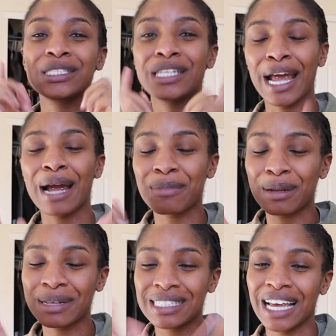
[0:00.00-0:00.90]
Today I'm going
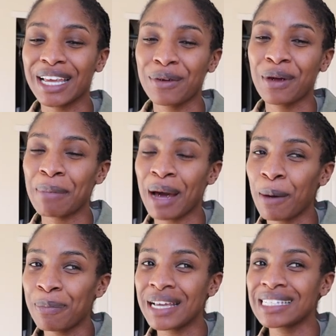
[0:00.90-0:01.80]
to be telling you
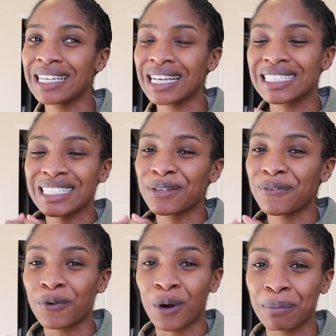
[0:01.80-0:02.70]
about PCSing to
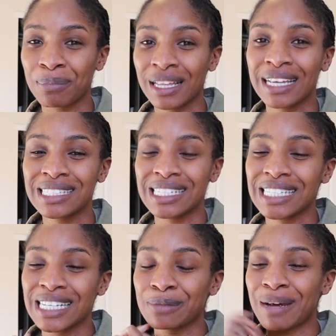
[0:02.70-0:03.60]
Fort Bliss. This
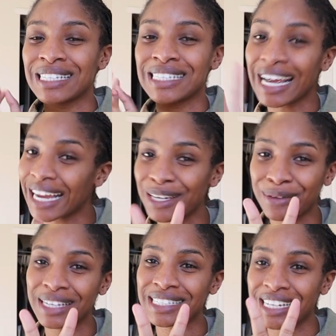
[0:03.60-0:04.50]
is my second
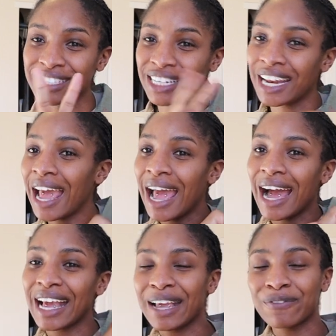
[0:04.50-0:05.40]
duty station.
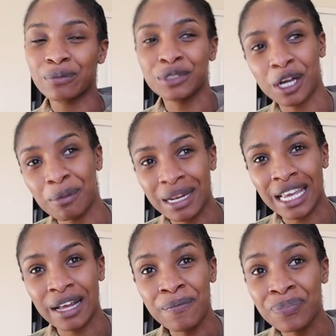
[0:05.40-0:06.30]
I came from
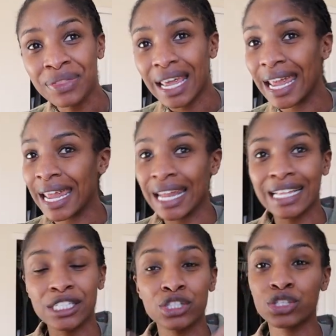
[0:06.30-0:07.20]
Germany and
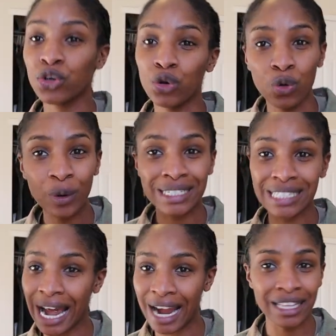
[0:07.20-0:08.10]
it's two
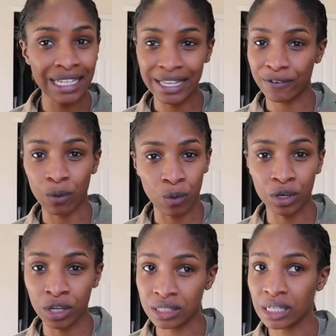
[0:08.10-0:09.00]
entirely different
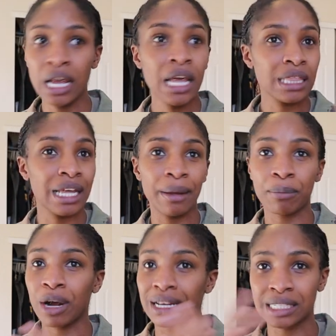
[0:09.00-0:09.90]
worlds. The in
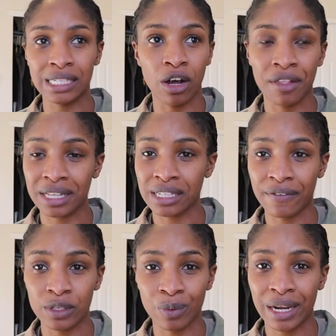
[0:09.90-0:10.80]
processing, all that
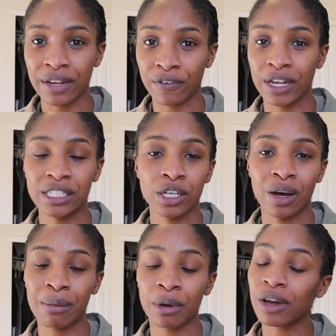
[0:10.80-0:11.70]
stuff is way different. So
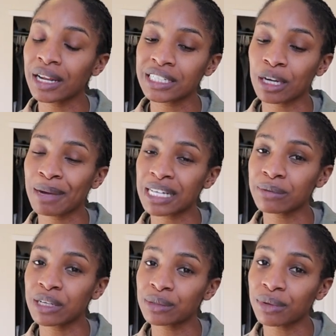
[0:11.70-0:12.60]
I'm going to go ahead and share my
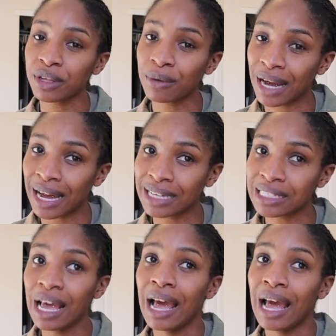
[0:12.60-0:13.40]
experience with you guys.